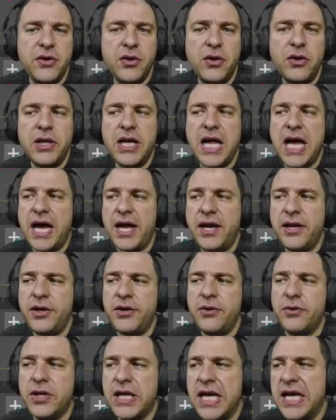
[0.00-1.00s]
online,
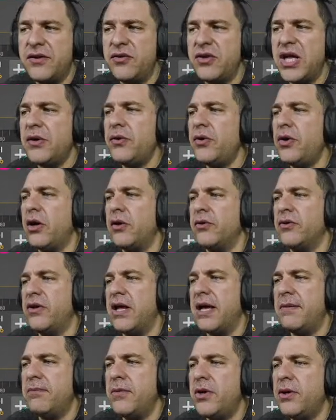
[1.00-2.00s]
you can download
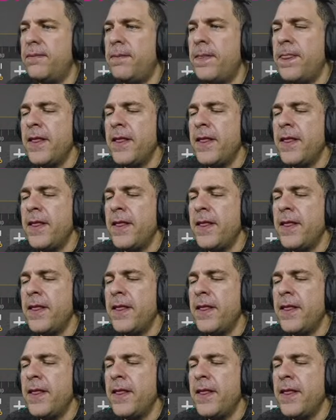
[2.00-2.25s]
them